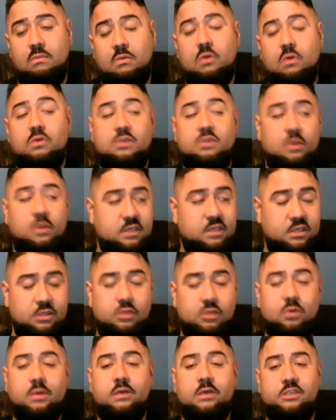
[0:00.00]
who's always on
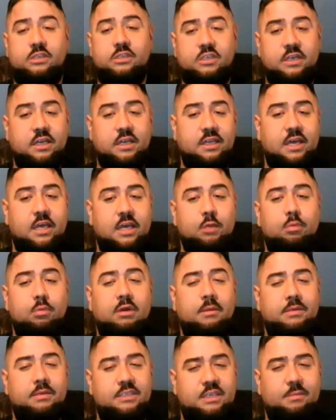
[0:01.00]
Twitter and shit like that, you
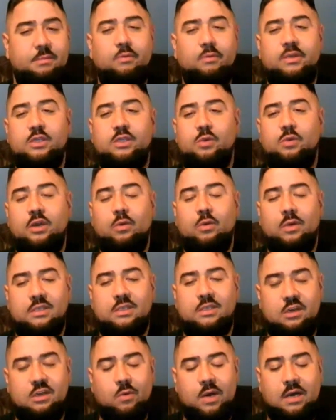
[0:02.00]
probably see me retweet her once
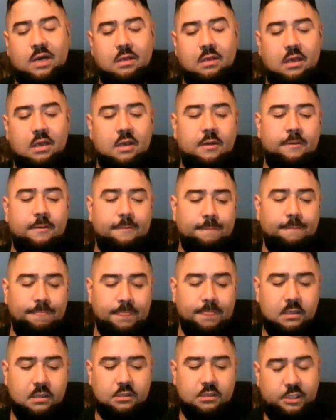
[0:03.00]
in a while.
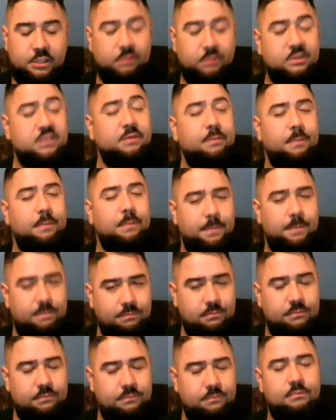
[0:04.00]
She was
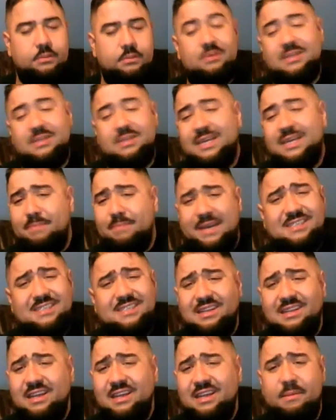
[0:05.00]
like
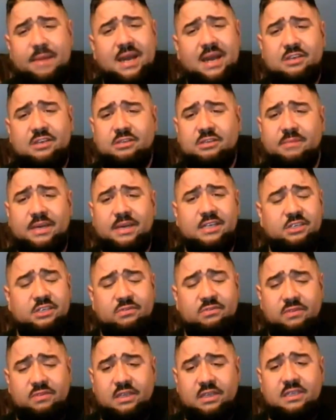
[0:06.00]
basically our manager, man. She
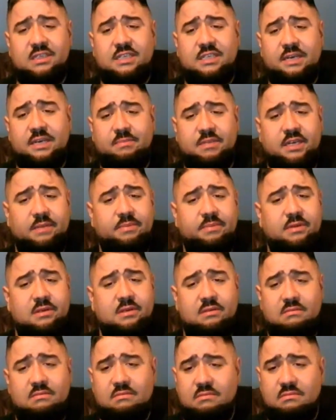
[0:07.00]
really stepped up, and
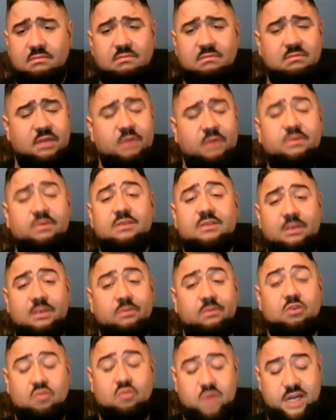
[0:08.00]
it
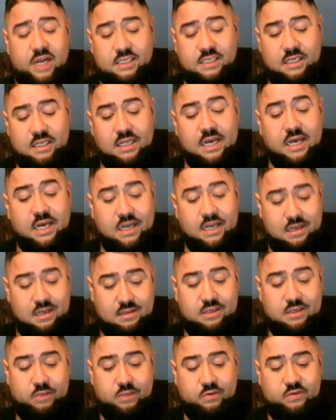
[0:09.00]
was crazy. Like, the
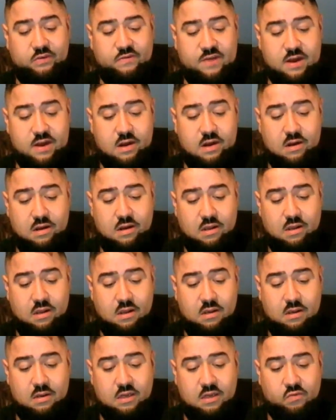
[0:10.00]
shit was fire.
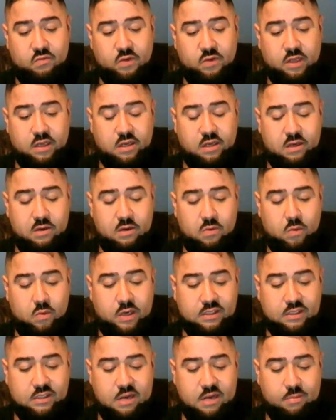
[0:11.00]
It was really good. What
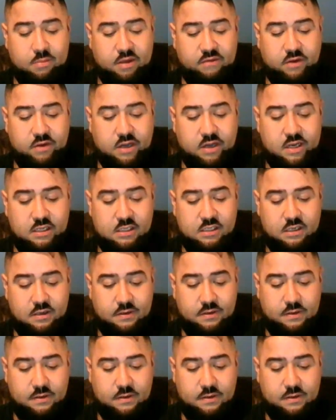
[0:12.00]
else can I play for you guys?